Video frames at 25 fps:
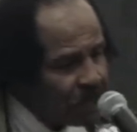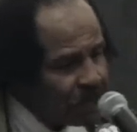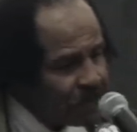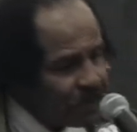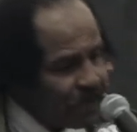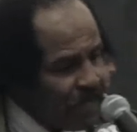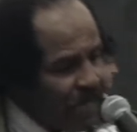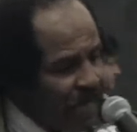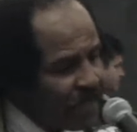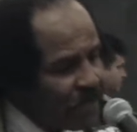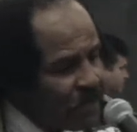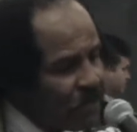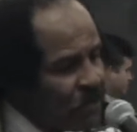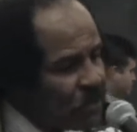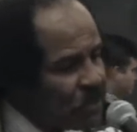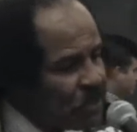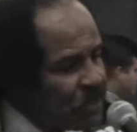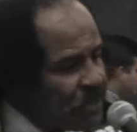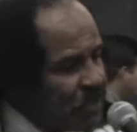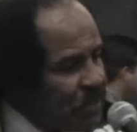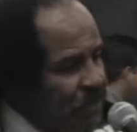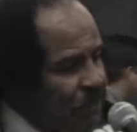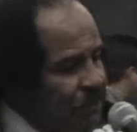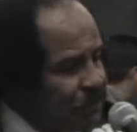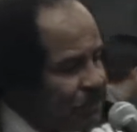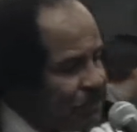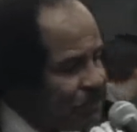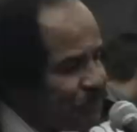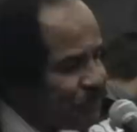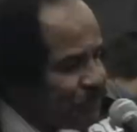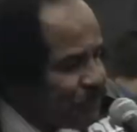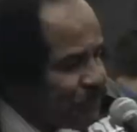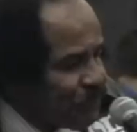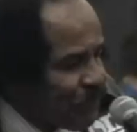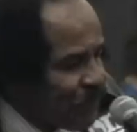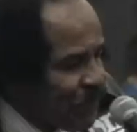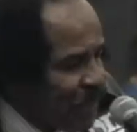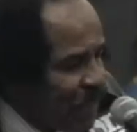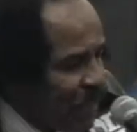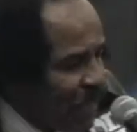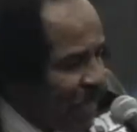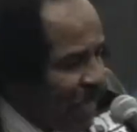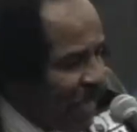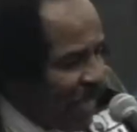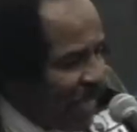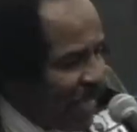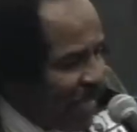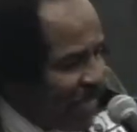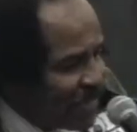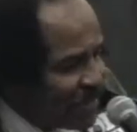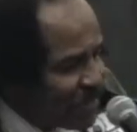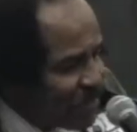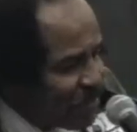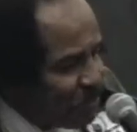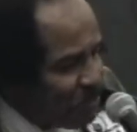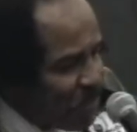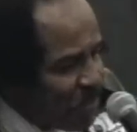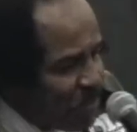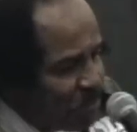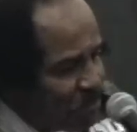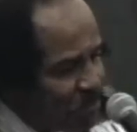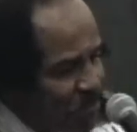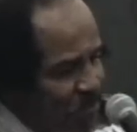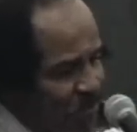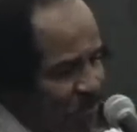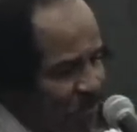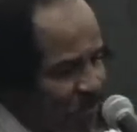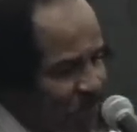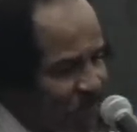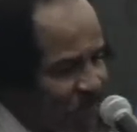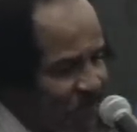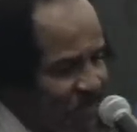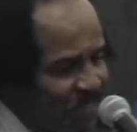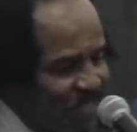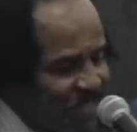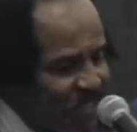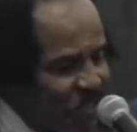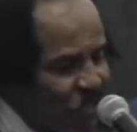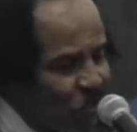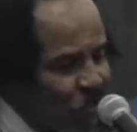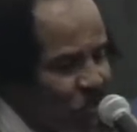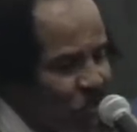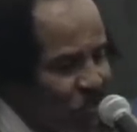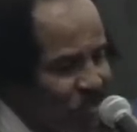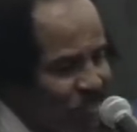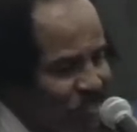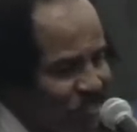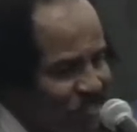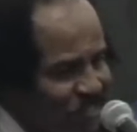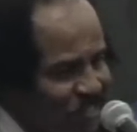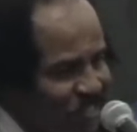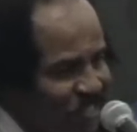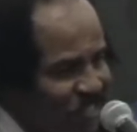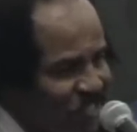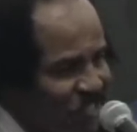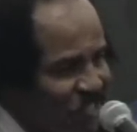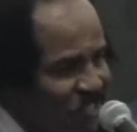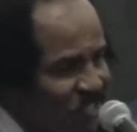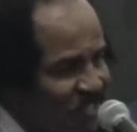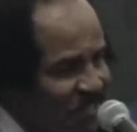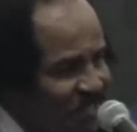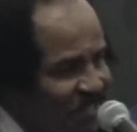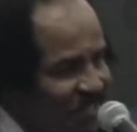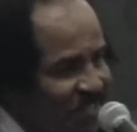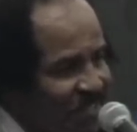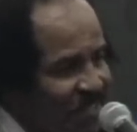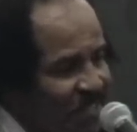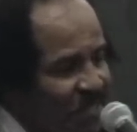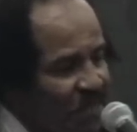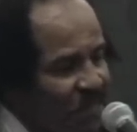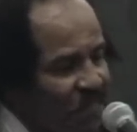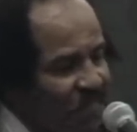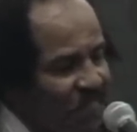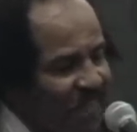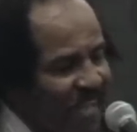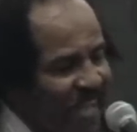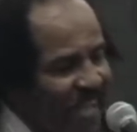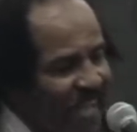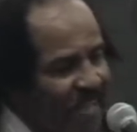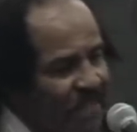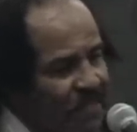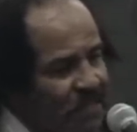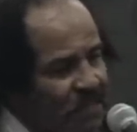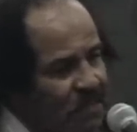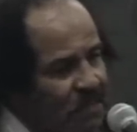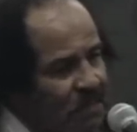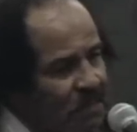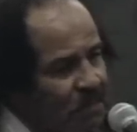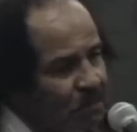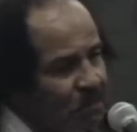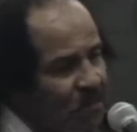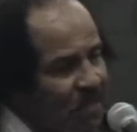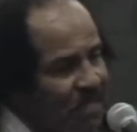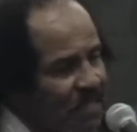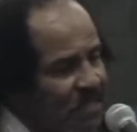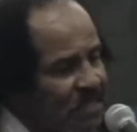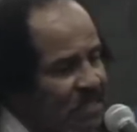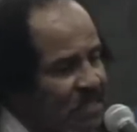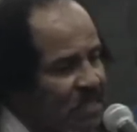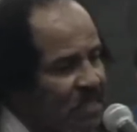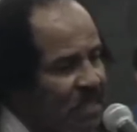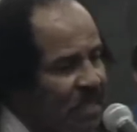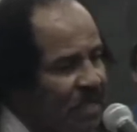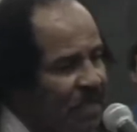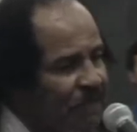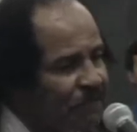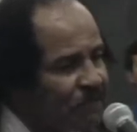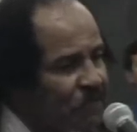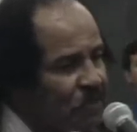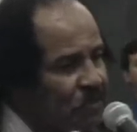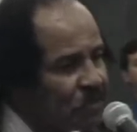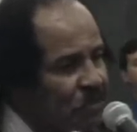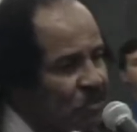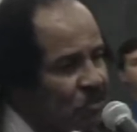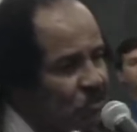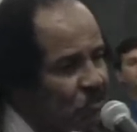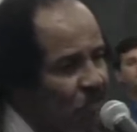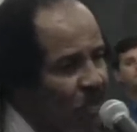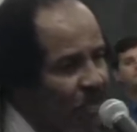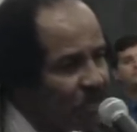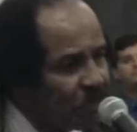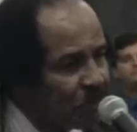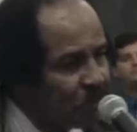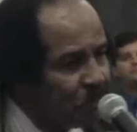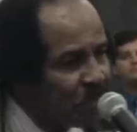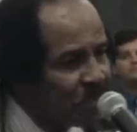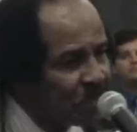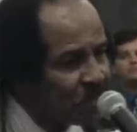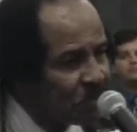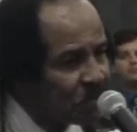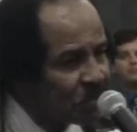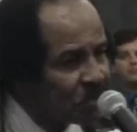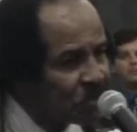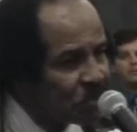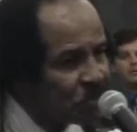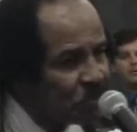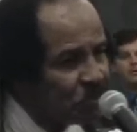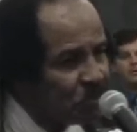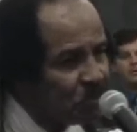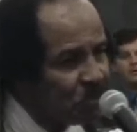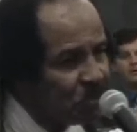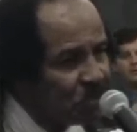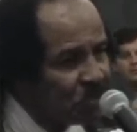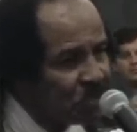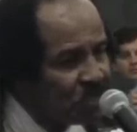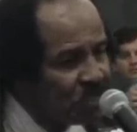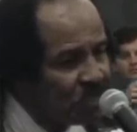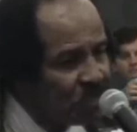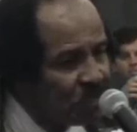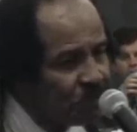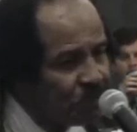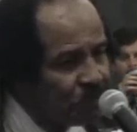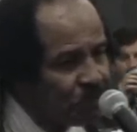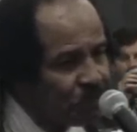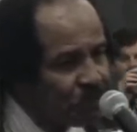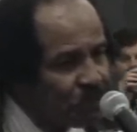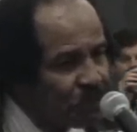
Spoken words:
Not only as a member of any organization that makes the effort to try to better its community.